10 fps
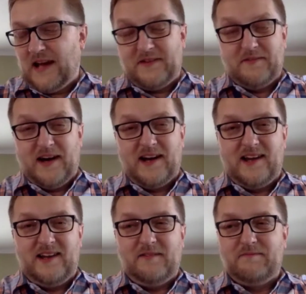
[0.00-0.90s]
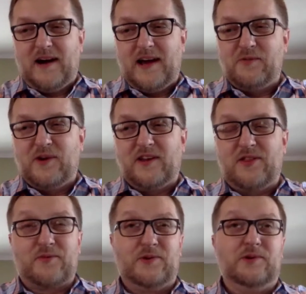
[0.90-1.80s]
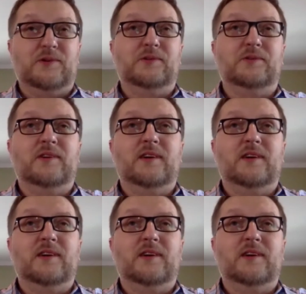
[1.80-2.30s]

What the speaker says: I mean, my way through.